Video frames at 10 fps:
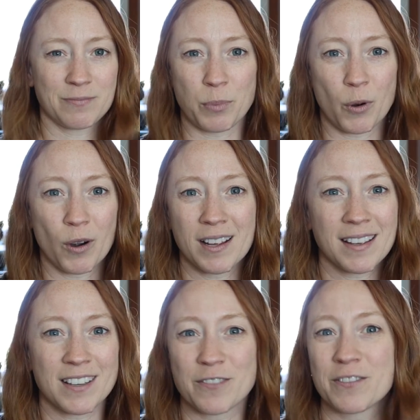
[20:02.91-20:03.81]
boring
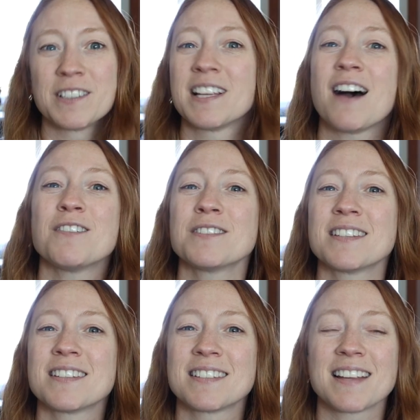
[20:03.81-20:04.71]
kid-filled
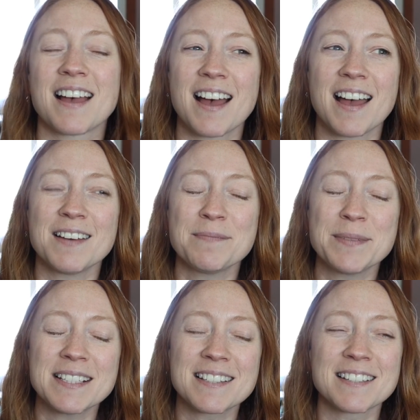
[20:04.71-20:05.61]
house, it
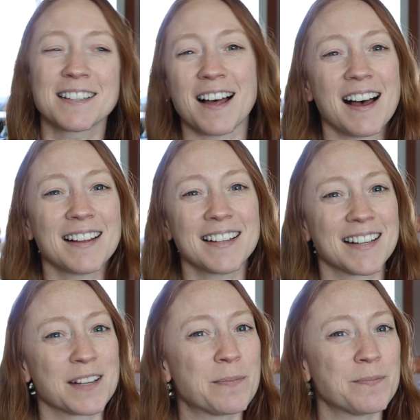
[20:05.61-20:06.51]
means a lot,
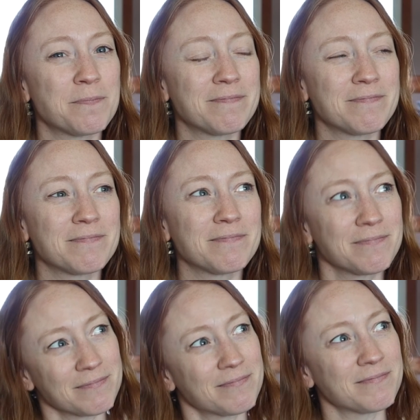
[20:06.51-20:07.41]
and it,
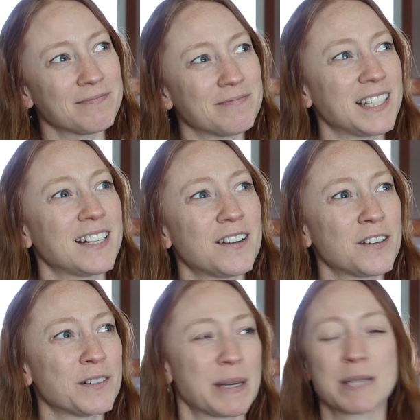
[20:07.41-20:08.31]
you
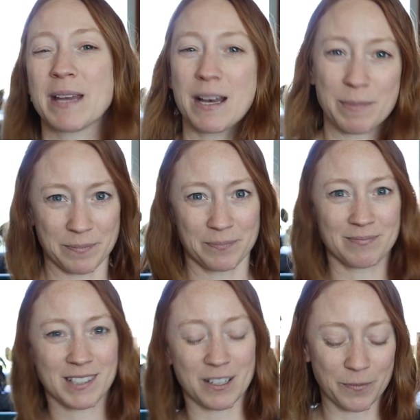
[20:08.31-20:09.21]
know, it makes me happy.
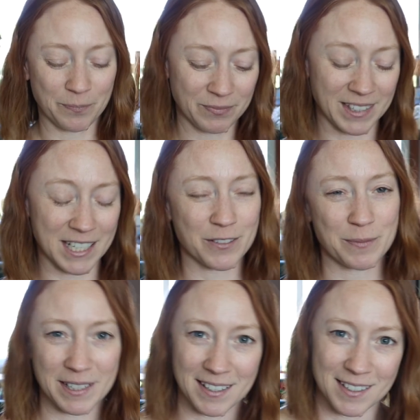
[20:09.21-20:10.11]
So thanks for
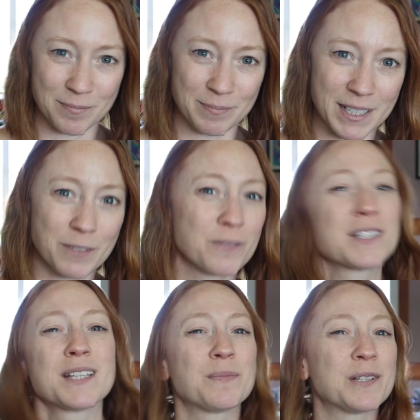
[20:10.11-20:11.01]
being here. I
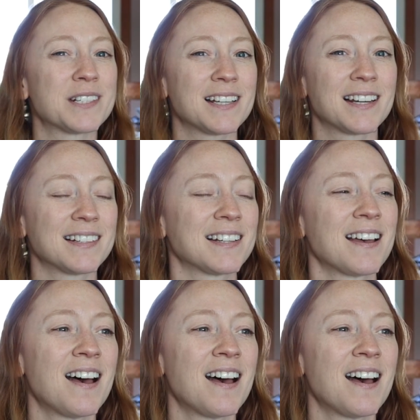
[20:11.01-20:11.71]
really appreciate it.